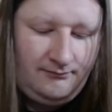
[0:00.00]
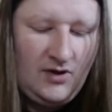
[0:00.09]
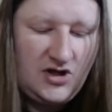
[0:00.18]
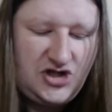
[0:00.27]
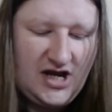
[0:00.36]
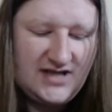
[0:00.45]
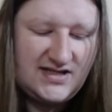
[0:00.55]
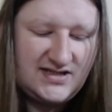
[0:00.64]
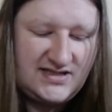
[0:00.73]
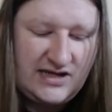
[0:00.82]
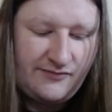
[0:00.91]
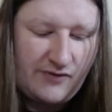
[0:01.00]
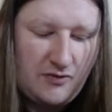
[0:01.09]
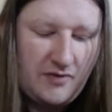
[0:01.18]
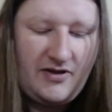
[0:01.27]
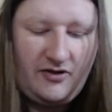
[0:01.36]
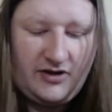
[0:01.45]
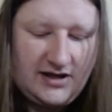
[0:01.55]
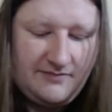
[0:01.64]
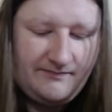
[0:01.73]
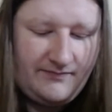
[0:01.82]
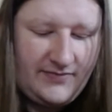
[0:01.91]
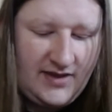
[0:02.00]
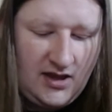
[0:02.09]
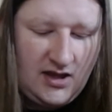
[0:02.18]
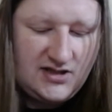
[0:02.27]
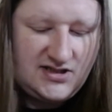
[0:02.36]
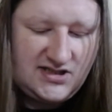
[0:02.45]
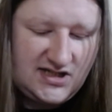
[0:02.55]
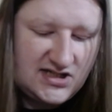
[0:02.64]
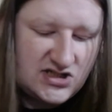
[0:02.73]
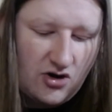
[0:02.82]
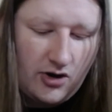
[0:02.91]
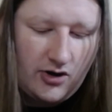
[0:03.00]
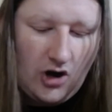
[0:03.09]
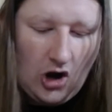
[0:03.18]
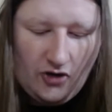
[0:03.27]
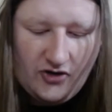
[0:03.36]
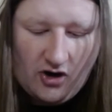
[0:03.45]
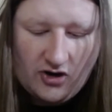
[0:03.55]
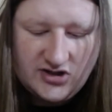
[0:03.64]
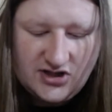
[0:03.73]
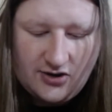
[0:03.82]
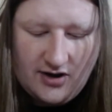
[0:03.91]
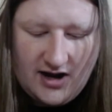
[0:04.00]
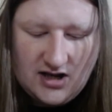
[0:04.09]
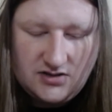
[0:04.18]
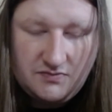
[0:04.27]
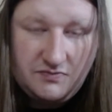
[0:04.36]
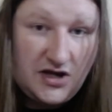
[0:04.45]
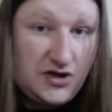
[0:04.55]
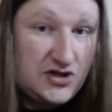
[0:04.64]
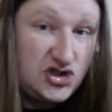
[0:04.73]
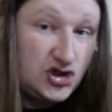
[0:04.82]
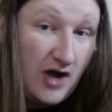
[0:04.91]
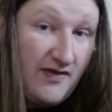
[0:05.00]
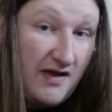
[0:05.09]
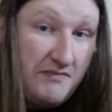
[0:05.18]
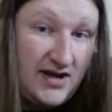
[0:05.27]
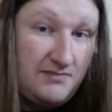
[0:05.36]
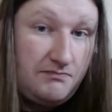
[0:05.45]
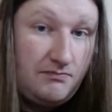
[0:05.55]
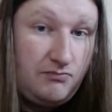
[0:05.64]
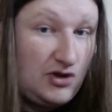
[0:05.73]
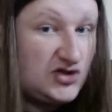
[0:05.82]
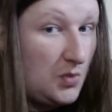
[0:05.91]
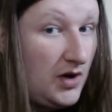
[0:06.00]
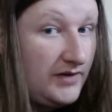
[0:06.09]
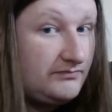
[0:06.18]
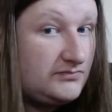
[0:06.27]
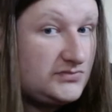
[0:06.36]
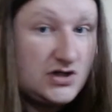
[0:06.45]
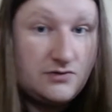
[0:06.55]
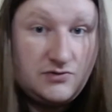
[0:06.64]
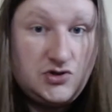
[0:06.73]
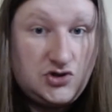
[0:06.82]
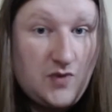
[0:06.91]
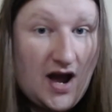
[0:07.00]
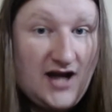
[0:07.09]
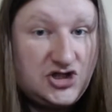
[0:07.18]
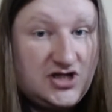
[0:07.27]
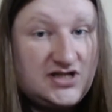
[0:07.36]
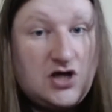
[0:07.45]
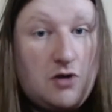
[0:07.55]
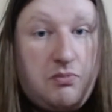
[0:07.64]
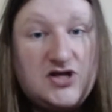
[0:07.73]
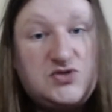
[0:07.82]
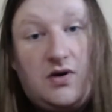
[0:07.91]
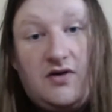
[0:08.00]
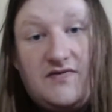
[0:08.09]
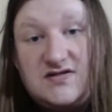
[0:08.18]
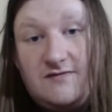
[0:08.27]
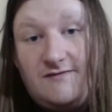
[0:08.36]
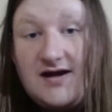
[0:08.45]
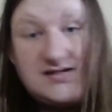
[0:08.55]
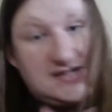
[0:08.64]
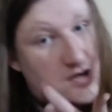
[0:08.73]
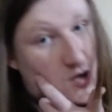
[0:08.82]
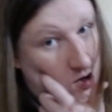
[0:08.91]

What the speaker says: She has a 0 ability to discard all the cards in your hand. Then you get to draw that many +1. So you do actually get to go +1 on this effect here,